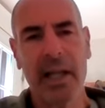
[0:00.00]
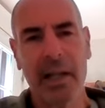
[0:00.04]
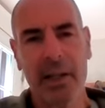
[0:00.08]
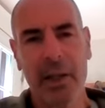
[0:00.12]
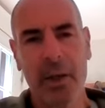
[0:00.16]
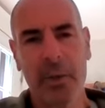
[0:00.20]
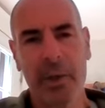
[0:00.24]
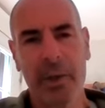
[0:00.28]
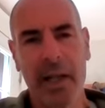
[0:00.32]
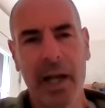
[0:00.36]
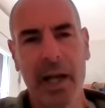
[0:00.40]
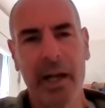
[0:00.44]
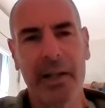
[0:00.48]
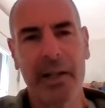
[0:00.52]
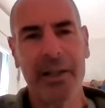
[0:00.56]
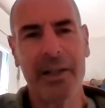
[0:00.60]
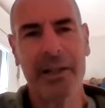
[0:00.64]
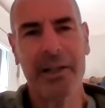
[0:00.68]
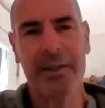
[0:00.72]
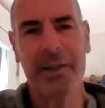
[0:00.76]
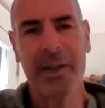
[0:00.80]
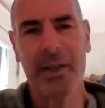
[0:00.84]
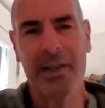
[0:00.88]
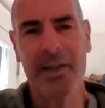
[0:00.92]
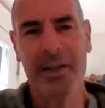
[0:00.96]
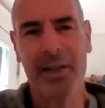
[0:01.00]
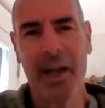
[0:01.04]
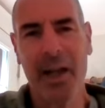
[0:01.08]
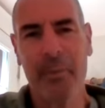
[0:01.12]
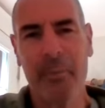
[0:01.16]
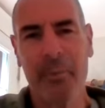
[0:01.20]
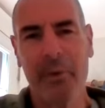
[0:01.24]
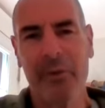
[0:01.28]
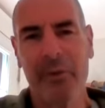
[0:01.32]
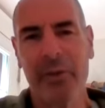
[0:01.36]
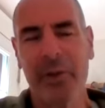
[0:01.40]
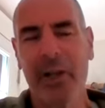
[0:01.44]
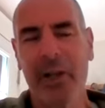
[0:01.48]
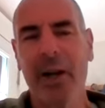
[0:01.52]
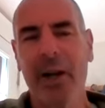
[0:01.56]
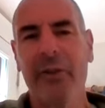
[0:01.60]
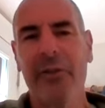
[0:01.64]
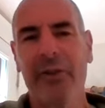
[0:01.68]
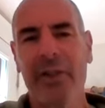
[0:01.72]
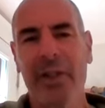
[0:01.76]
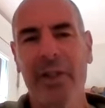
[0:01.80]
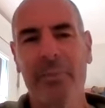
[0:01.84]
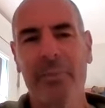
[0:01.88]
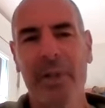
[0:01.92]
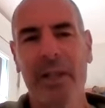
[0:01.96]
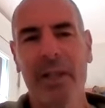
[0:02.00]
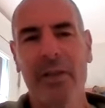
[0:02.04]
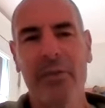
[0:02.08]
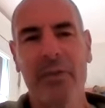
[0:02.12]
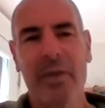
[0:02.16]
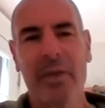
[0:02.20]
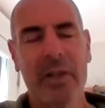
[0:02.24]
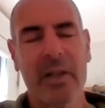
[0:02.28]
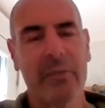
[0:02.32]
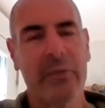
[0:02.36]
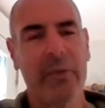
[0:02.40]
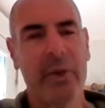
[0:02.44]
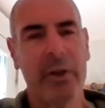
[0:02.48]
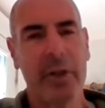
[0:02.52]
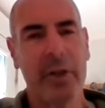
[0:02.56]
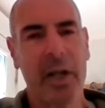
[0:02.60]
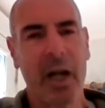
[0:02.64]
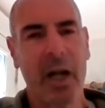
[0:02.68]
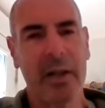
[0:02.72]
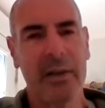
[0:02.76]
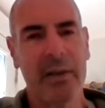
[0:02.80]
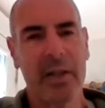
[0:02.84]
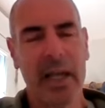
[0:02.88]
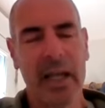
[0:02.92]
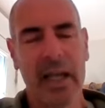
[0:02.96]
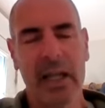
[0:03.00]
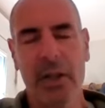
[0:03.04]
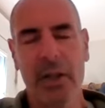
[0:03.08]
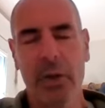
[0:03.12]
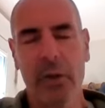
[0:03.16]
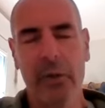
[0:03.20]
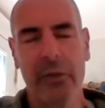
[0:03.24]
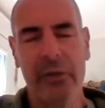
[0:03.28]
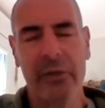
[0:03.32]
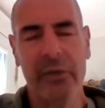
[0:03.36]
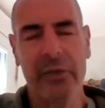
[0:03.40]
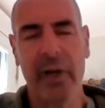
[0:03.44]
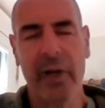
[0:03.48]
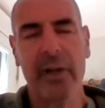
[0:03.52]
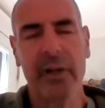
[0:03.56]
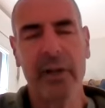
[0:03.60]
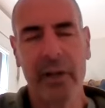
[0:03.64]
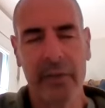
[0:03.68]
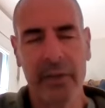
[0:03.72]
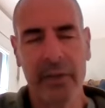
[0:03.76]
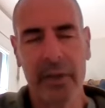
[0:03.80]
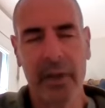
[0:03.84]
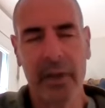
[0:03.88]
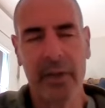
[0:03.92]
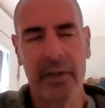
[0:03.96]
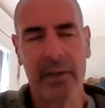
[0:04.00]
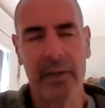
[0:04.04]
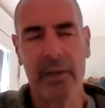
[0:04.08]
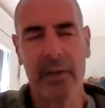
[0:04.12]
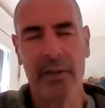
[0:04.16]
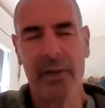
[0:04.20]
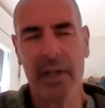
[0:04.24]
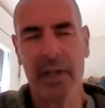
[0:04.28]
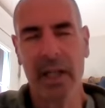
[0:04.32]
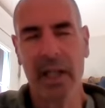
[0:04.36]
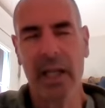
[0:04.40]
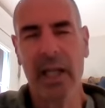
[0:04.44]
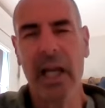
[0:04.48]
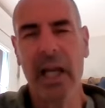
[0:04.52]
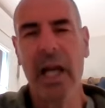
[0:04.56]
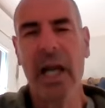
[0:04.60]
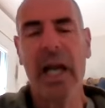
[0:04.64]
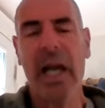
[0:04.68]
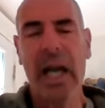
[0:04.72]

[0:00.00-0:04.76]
I know in Ireland it doesn't happen very often, but if it's a very hot day and you're very, very thirsty,